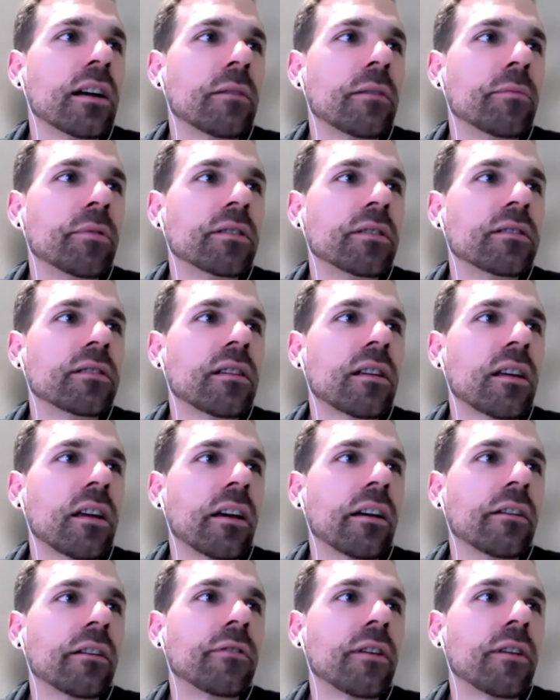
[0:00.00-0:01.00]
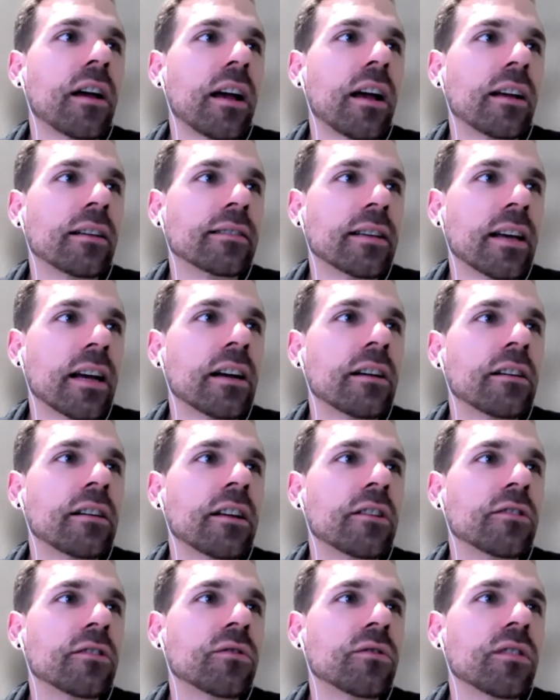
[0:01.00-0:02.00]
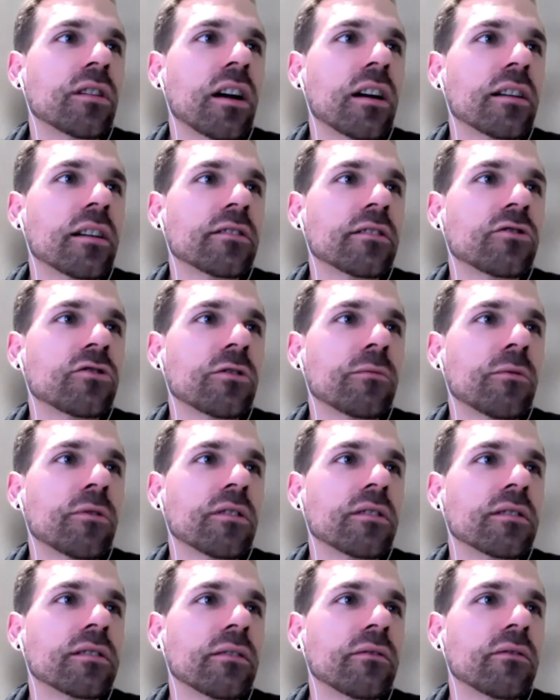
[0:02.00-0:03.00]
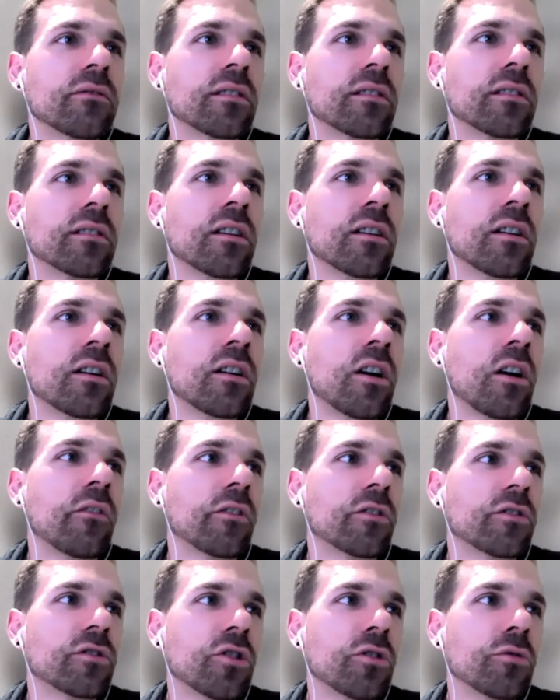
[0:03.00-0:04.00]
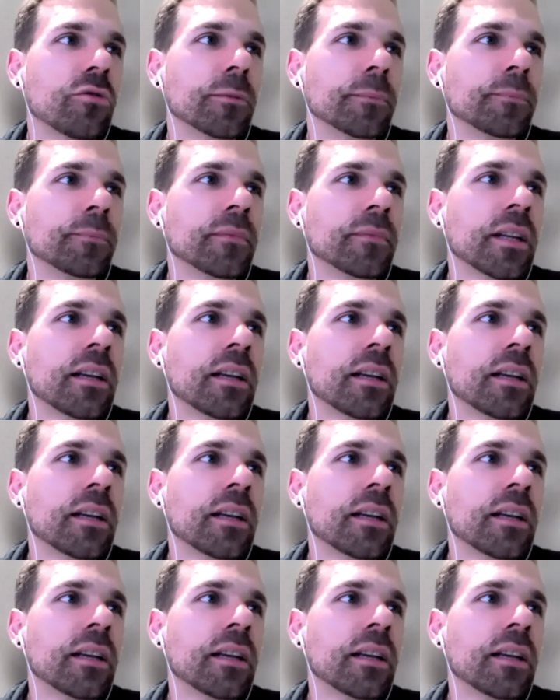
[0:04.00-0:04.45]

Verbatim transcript: kibbutz Kfar Aza into the Gaza Strip on the 7th of October.